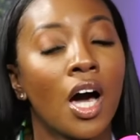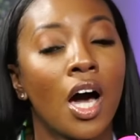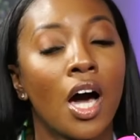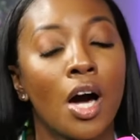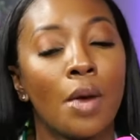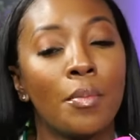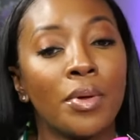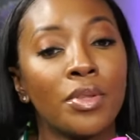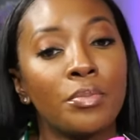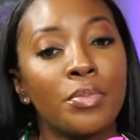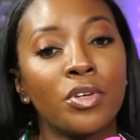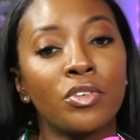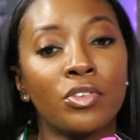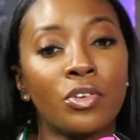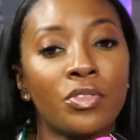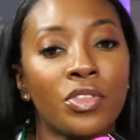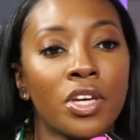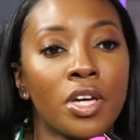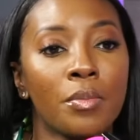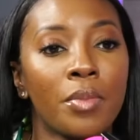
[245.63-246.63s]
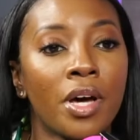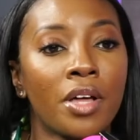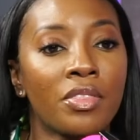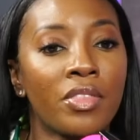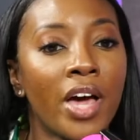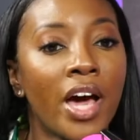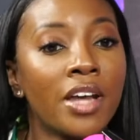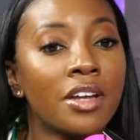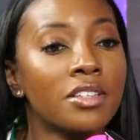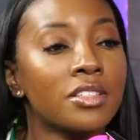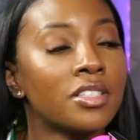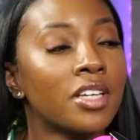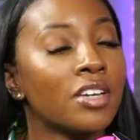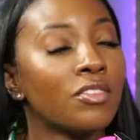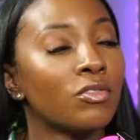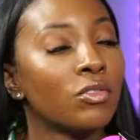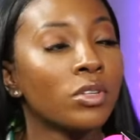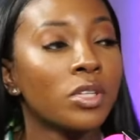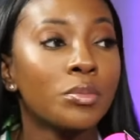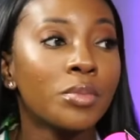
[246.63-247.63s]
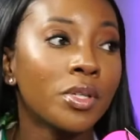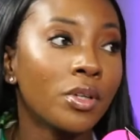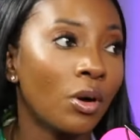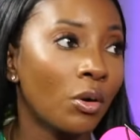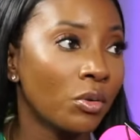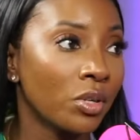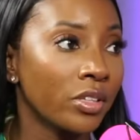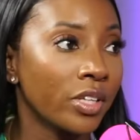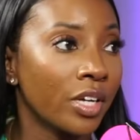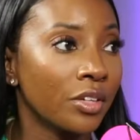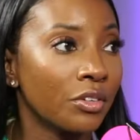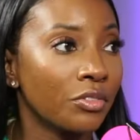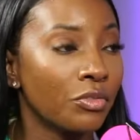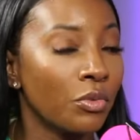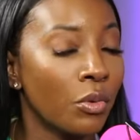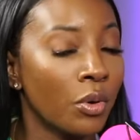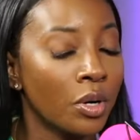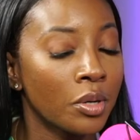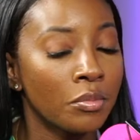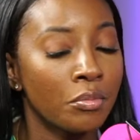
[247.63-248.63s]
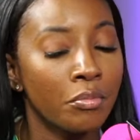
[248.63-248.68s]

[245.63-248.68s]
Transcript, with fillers: Uh, but but the beautiful thing about that is they've really been holding down the fort,